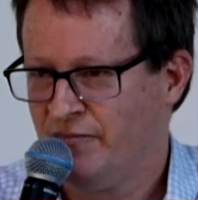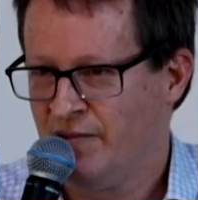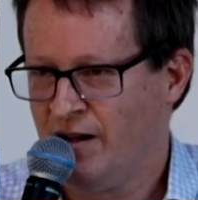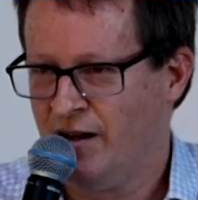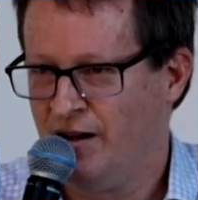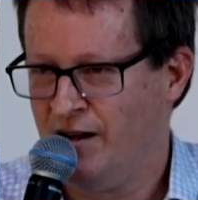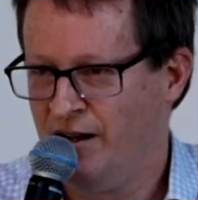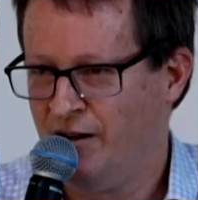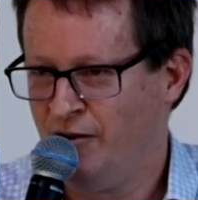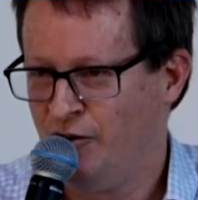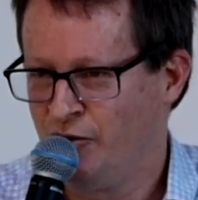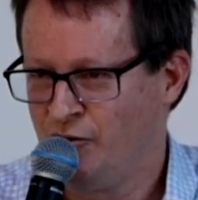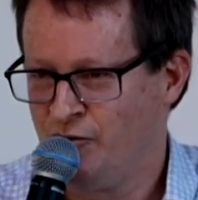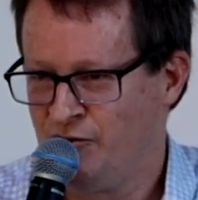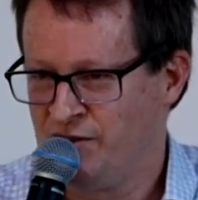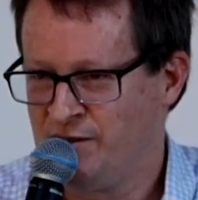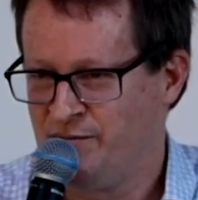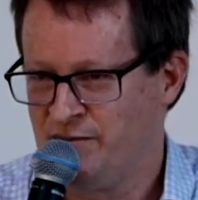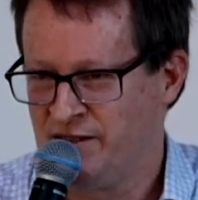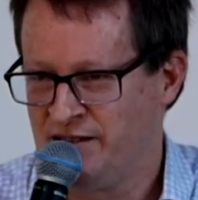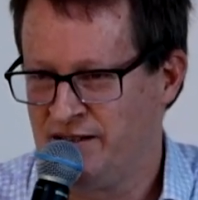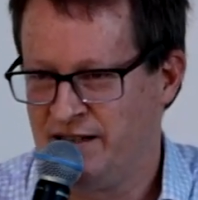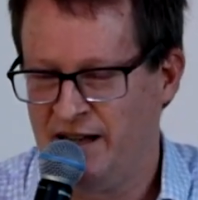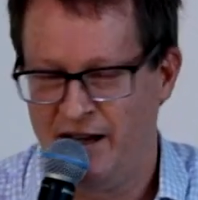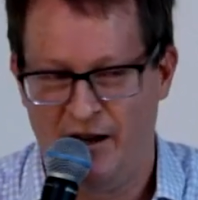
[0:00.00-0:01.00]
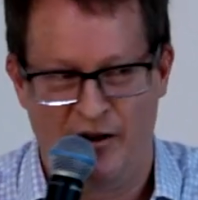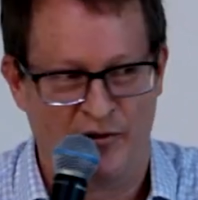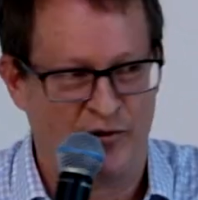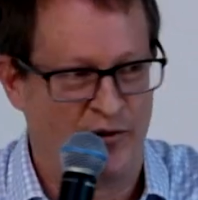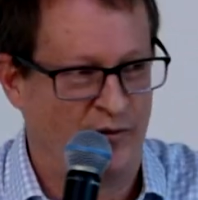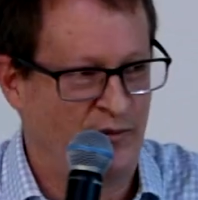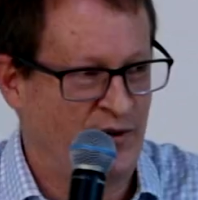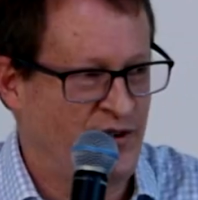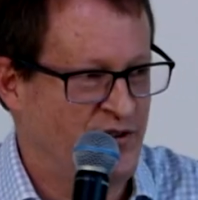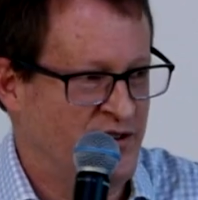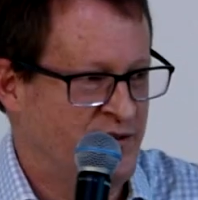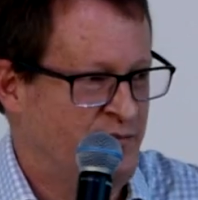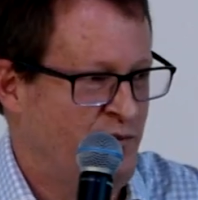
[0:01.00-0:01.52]
Uh, and on Christmas day, I'd
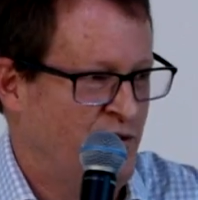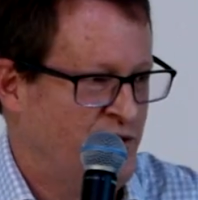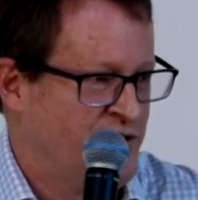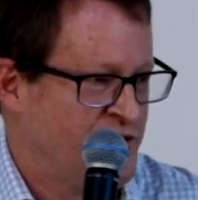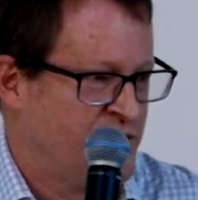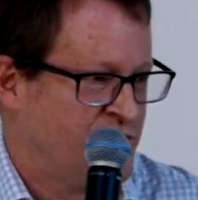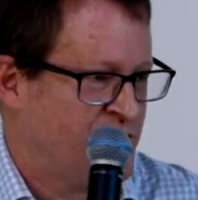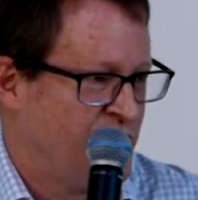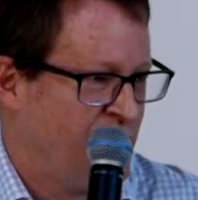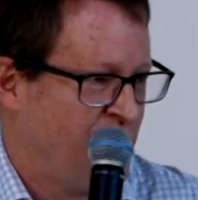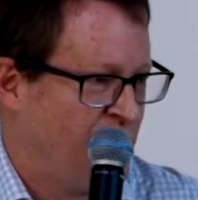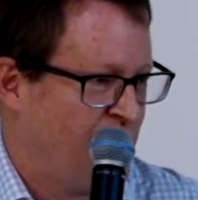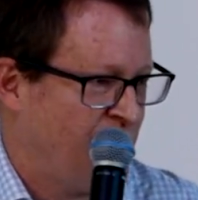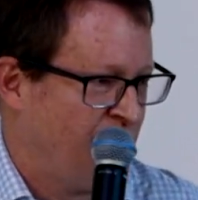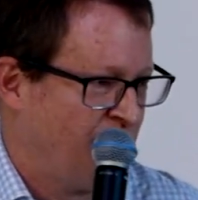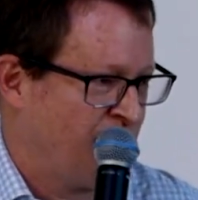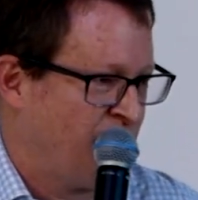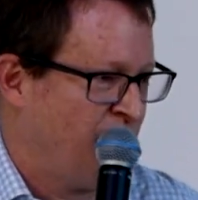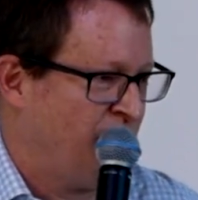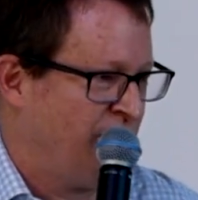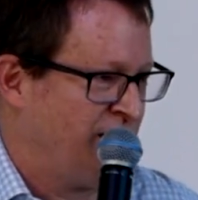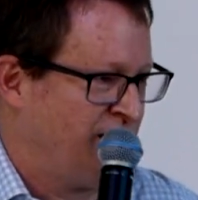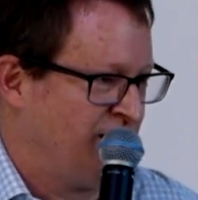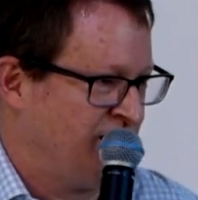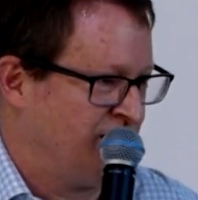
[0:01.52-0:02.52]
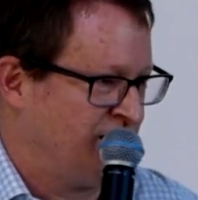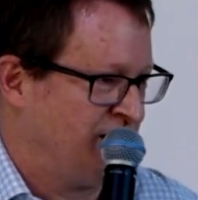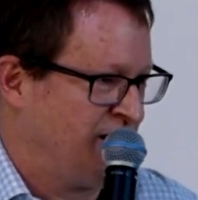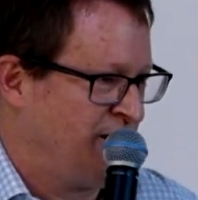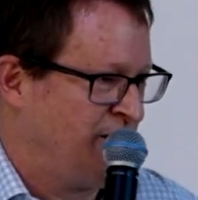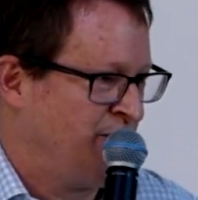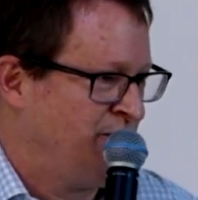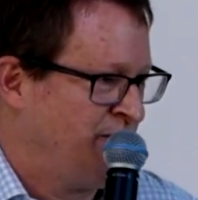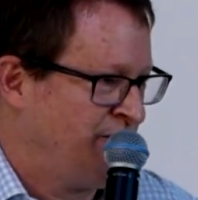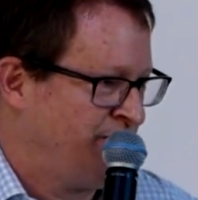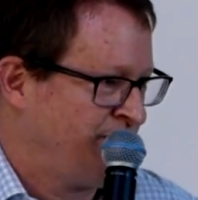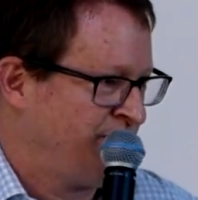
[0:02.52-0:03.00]
normally just put a stone on quite easily